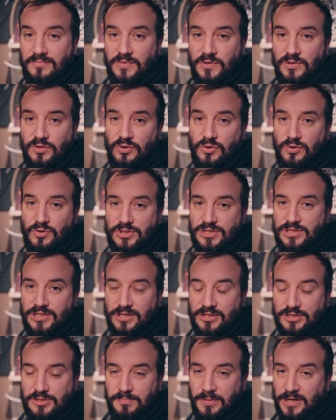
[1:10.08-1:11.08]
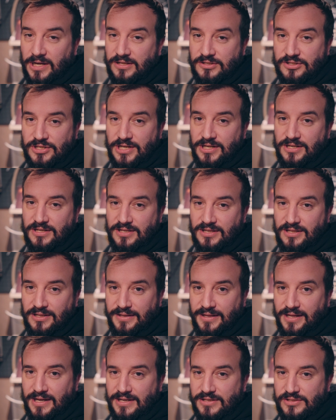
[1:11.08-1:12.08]
no stuck sparge or anything like
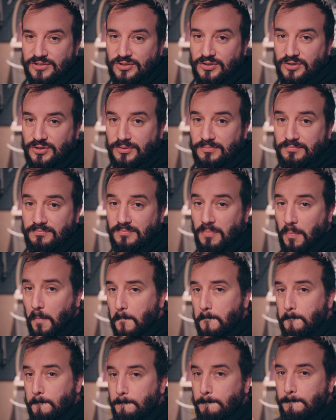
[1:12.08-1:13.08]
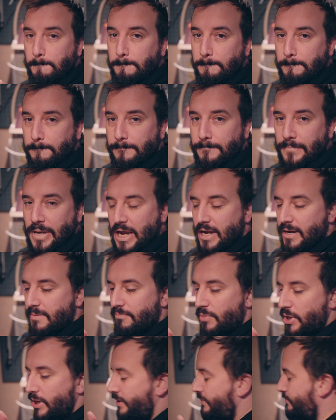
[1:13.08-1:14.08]
that, so bang
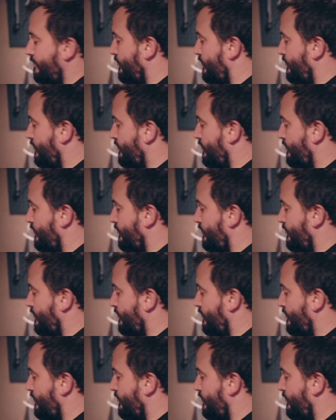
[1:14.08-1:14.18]
bang